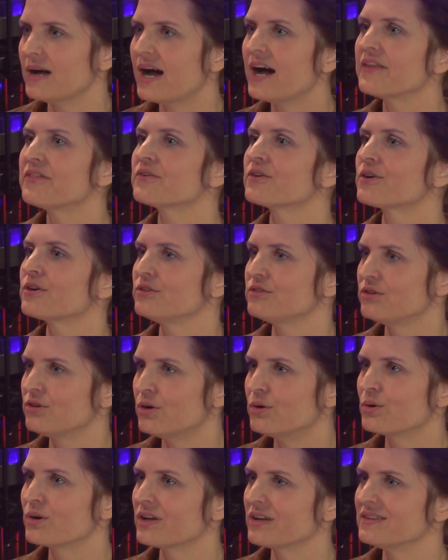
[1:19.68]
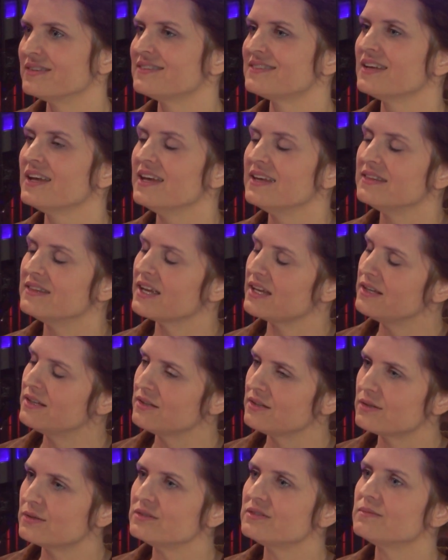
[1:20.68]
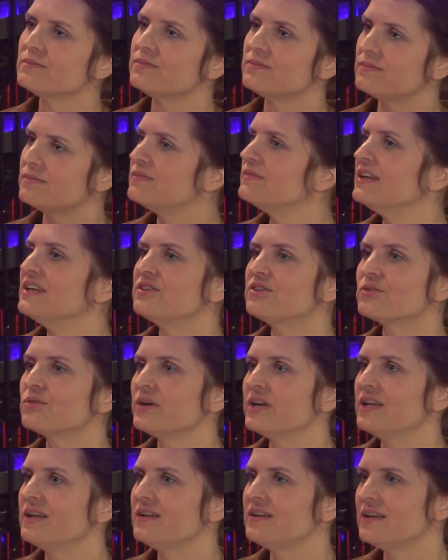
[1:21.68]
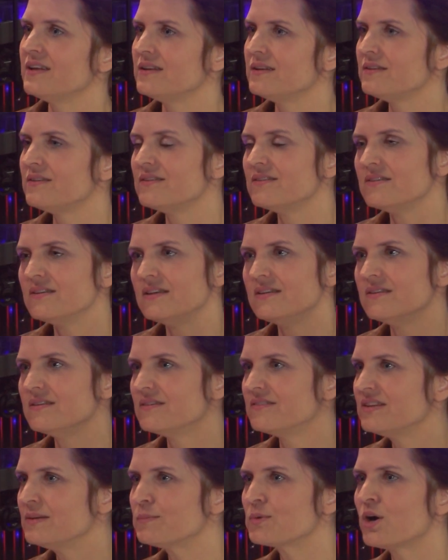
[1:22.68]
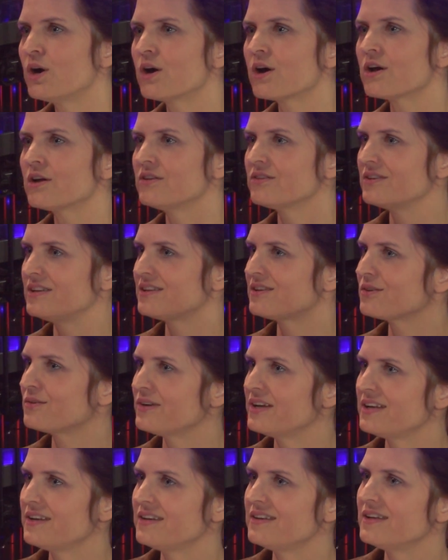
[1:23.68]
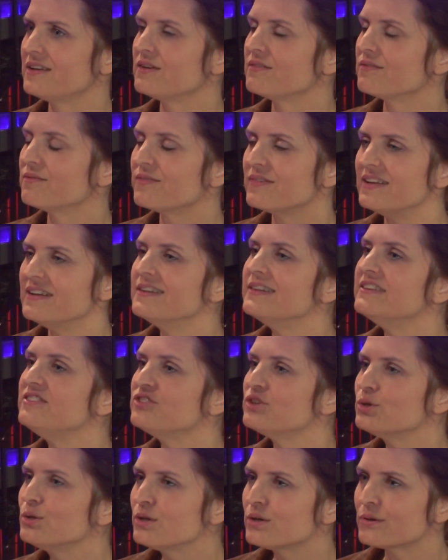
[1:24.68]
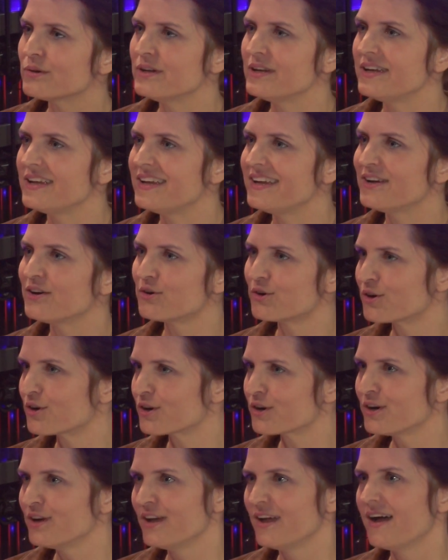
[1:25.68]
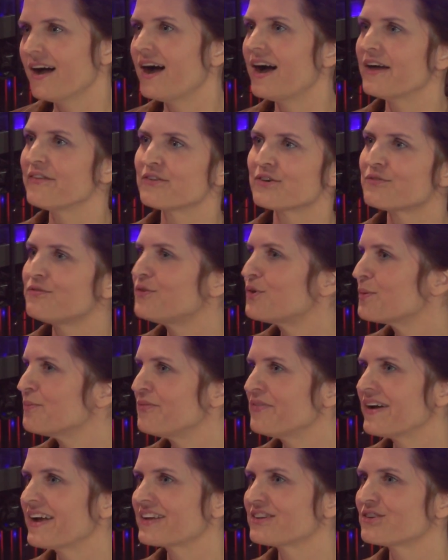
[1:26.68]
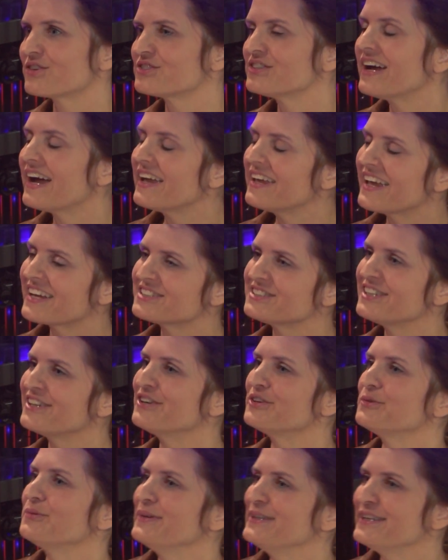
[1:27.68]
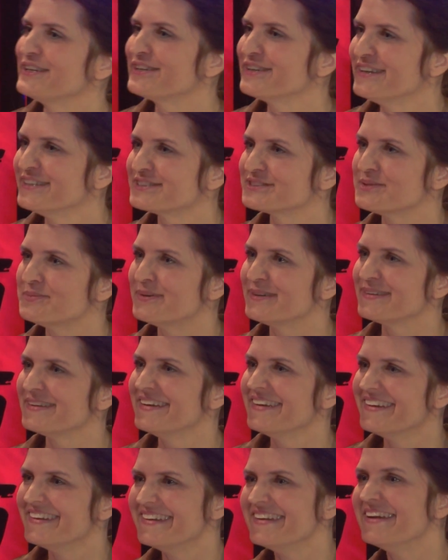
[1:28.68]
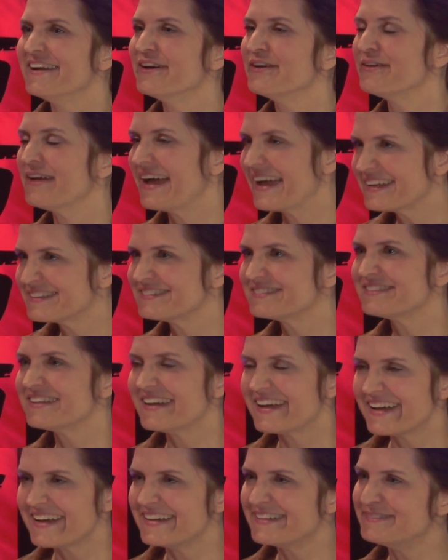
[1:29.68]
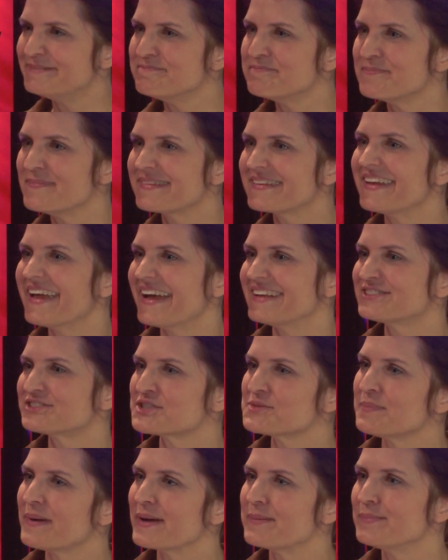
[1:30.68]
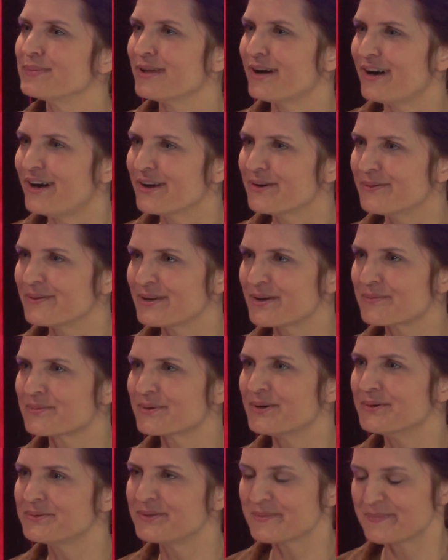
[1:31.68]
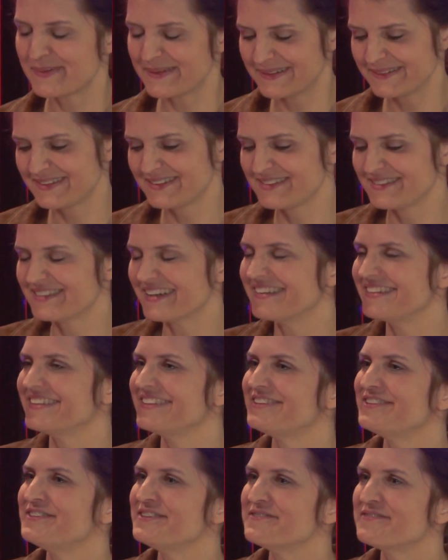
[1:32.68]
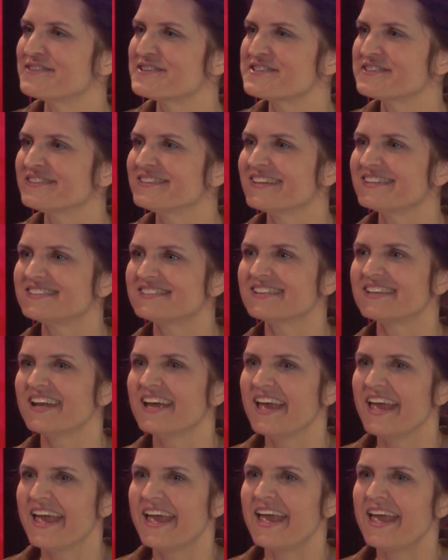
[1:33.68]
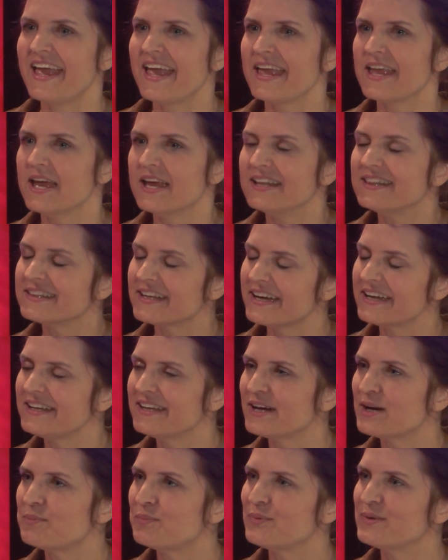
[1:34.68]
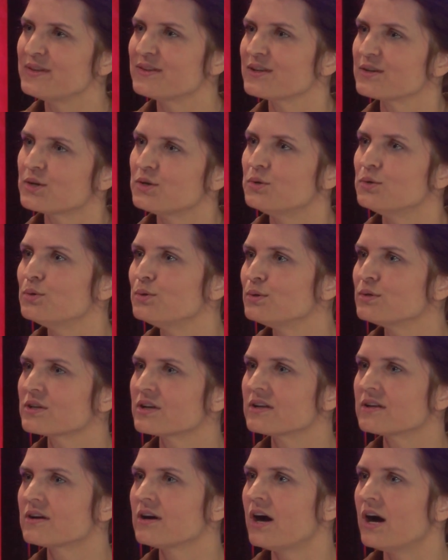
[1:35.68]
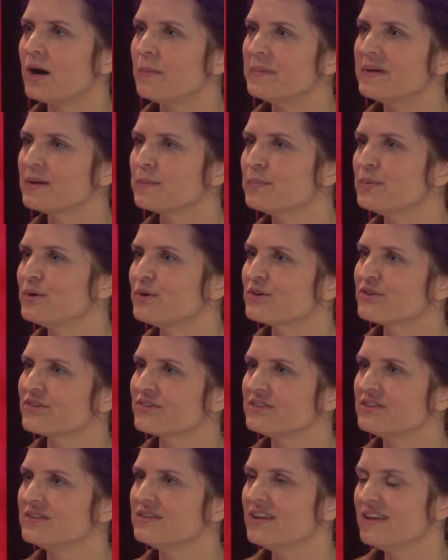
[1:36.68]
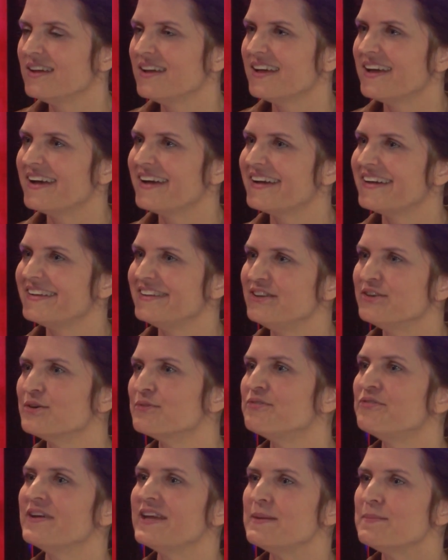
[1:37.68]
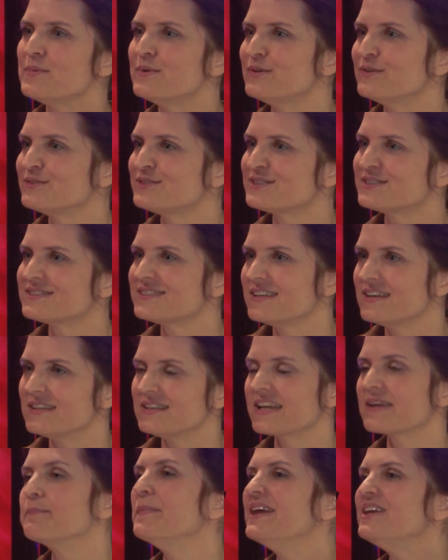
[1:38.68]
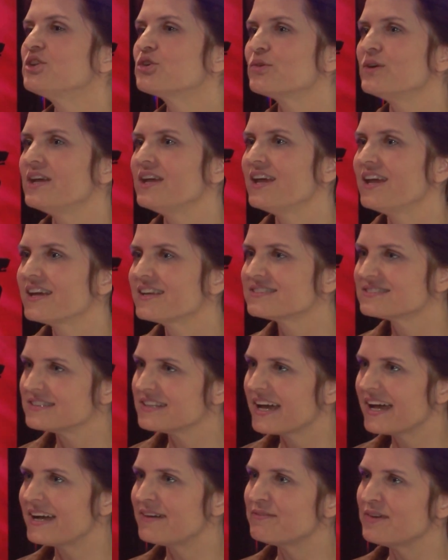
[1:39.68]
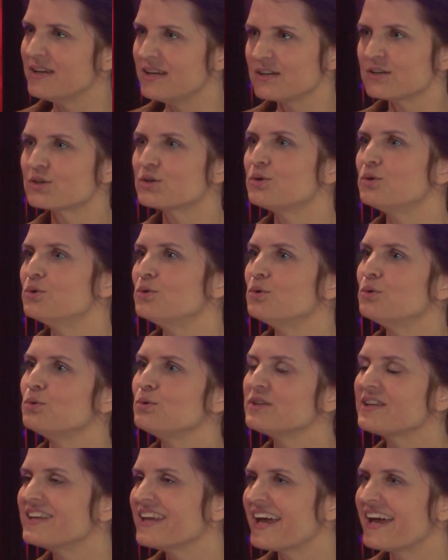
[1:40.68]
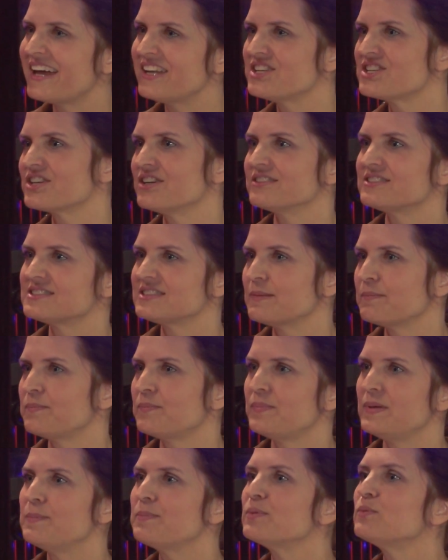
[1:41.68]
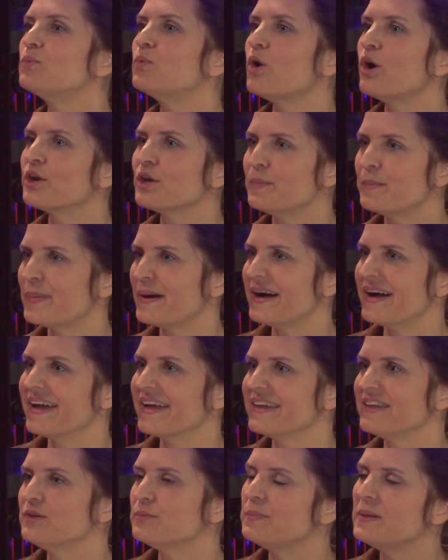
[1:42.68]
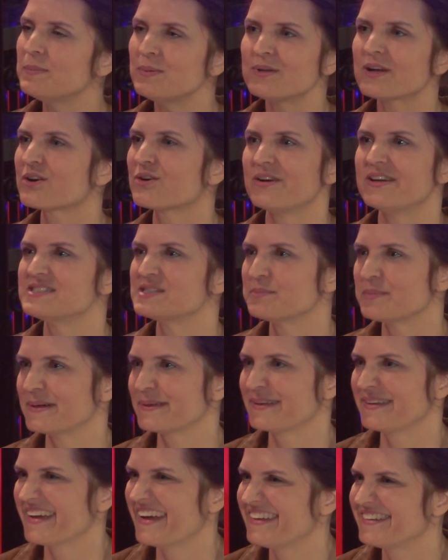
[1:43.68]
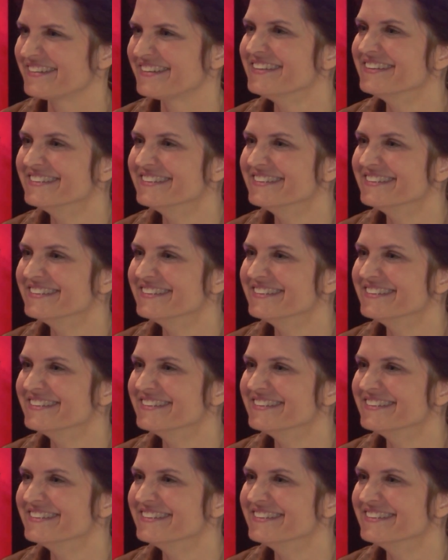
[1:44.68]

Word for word: other tokens that, you know, integrated in, in SIM cards, integrated in, in jewelry or other form factors. I actually got a really, someone uh, uh, uh answered my blog when I mm -hmm. wrote about this identity vision. They said, "Hey, line up with cool comic books and uh, you know famous like Matrix and have cool gadgets that people want to buy. You know, people are crazy about gadgets.